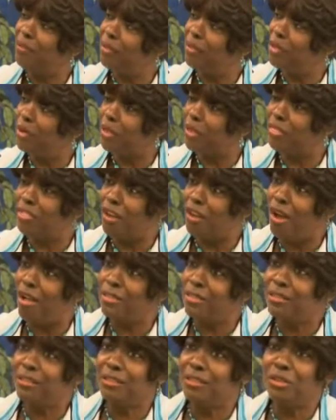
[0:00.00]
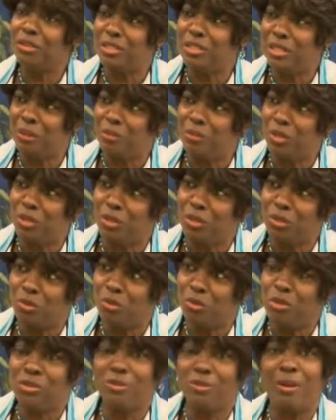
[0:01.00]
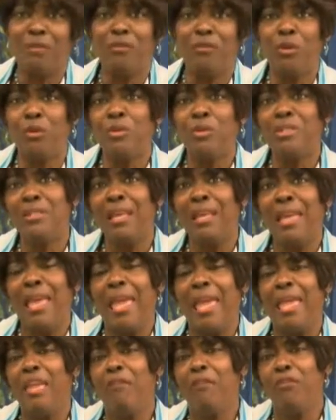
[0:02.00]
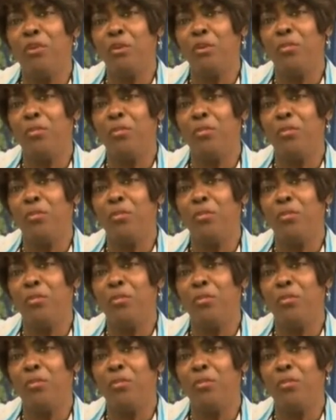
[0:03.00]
giving your thoughts and your tips and tools to our viewers. If